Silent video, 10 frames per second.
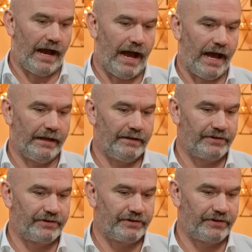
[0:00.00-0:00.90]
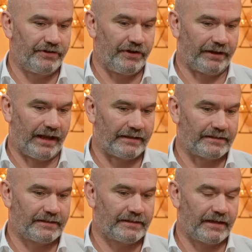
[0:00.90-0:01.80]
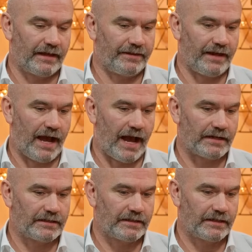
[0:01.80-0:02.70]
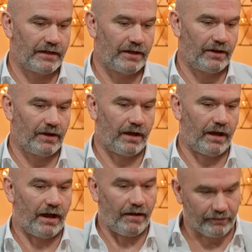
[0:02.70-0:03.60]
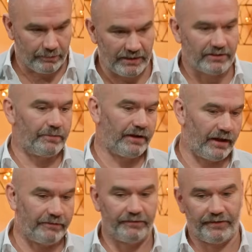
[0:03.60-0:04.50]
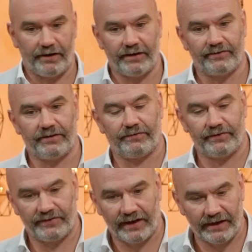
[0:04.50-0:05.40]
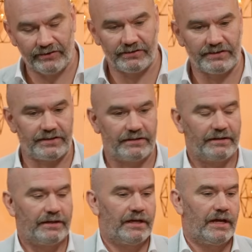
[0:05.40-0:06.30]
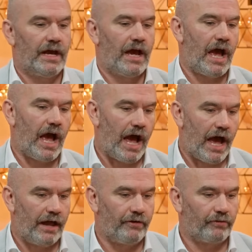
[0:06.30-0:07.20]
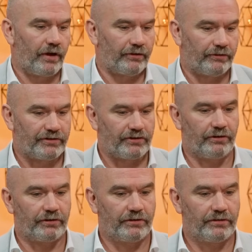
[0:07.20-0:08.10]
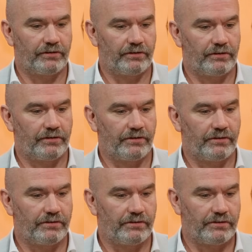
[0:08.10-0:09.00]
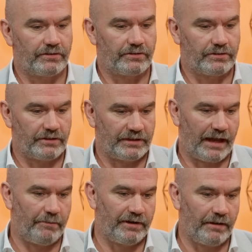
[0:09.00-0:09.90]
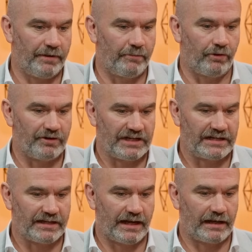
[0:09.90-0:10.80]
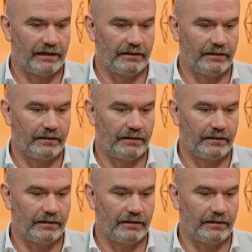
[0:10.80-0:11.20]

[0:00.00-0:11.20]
And they're guests that have come into my life at various different stages. And I'm going to talk to them in a bit more detail,